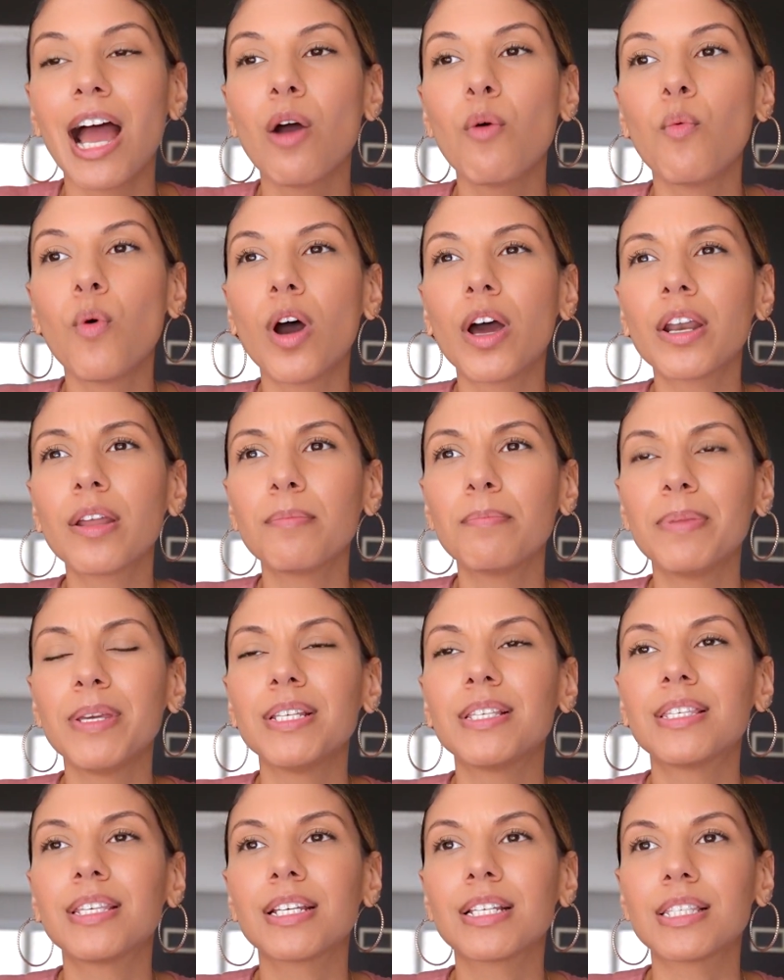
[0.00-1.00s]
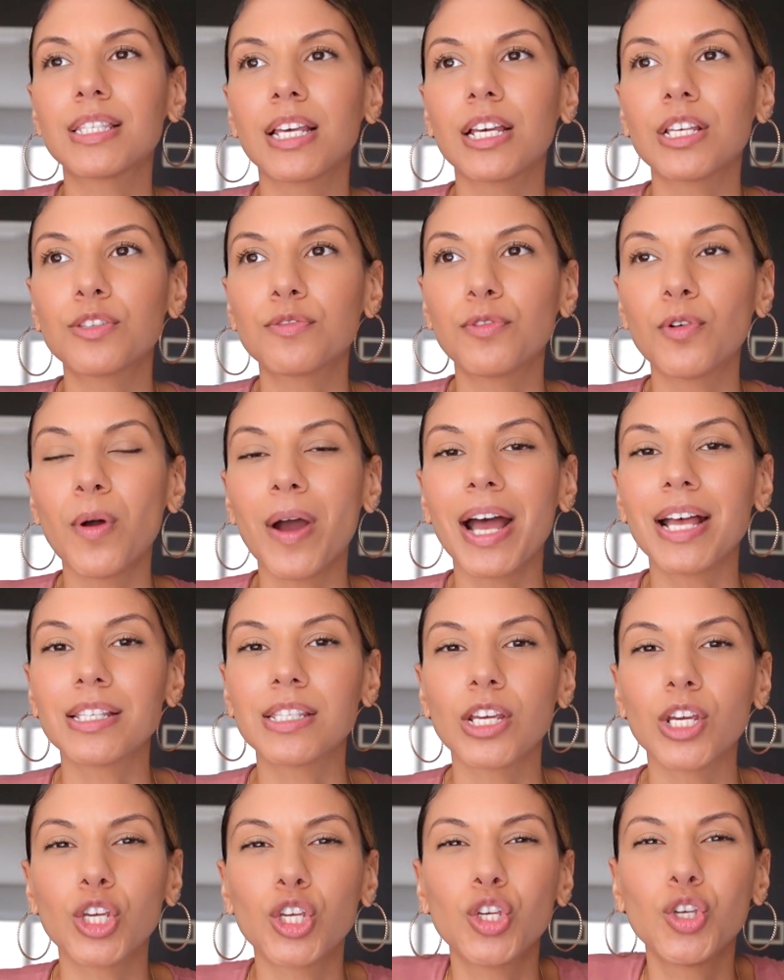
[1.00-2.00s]
I want to be successful as
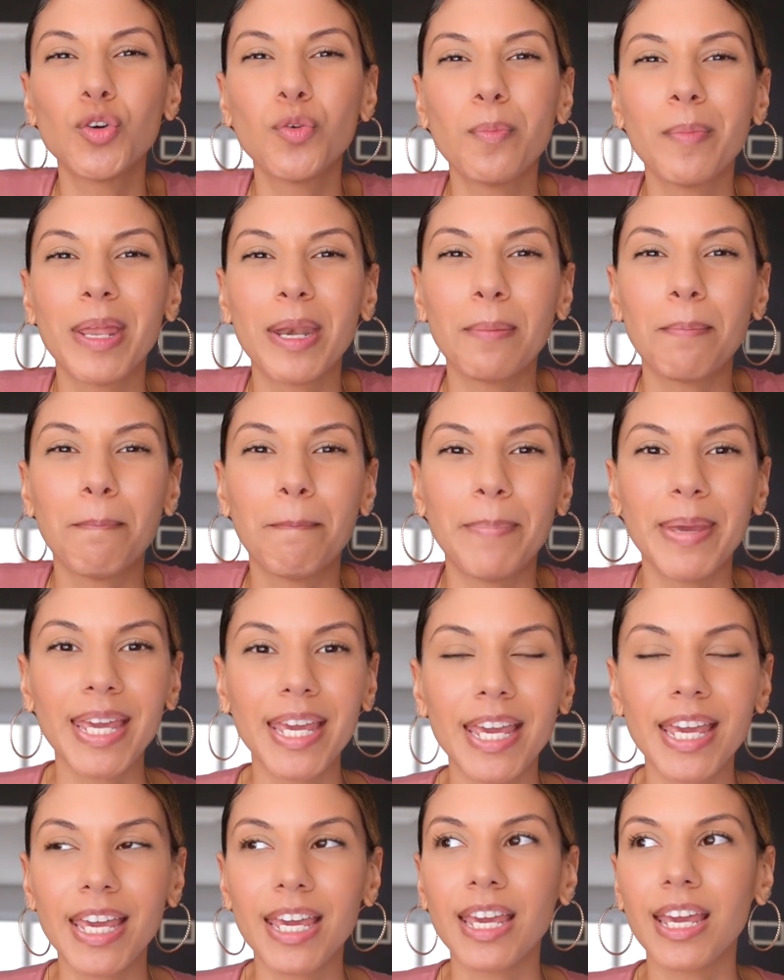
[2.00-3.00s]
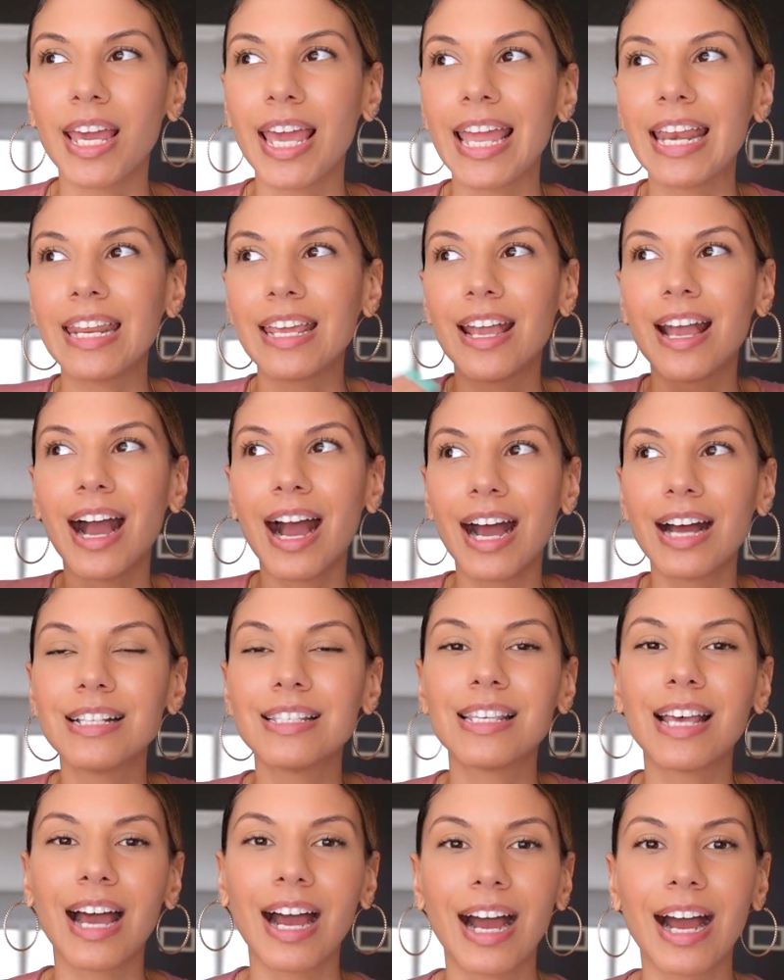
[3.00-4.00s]
a human being in
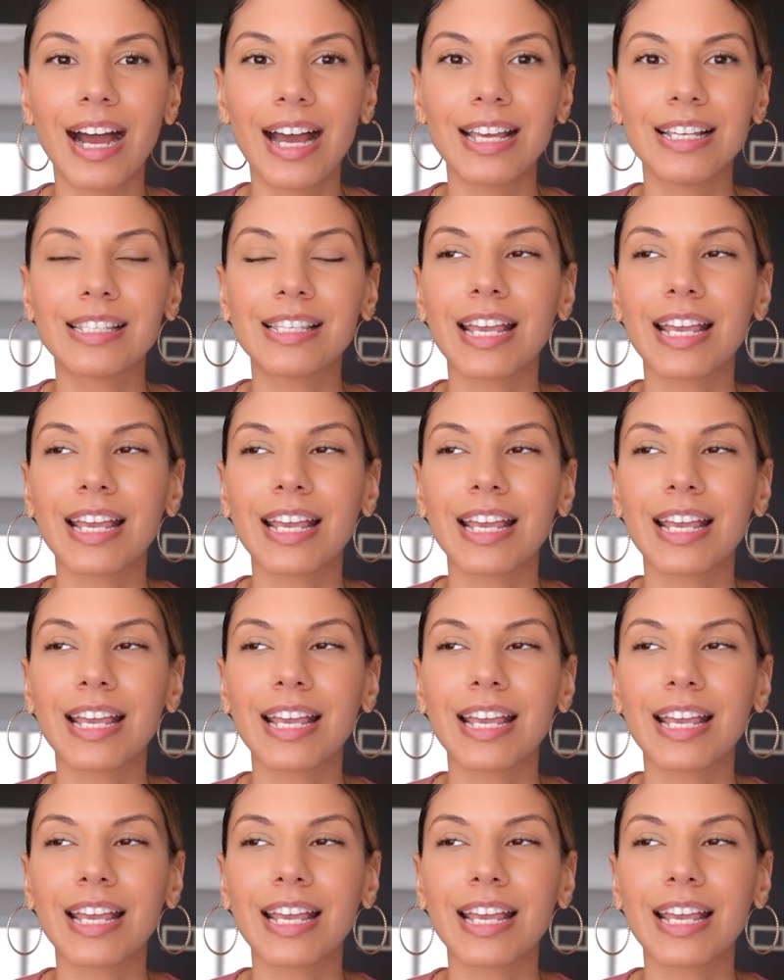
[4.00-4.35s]
God's eyes.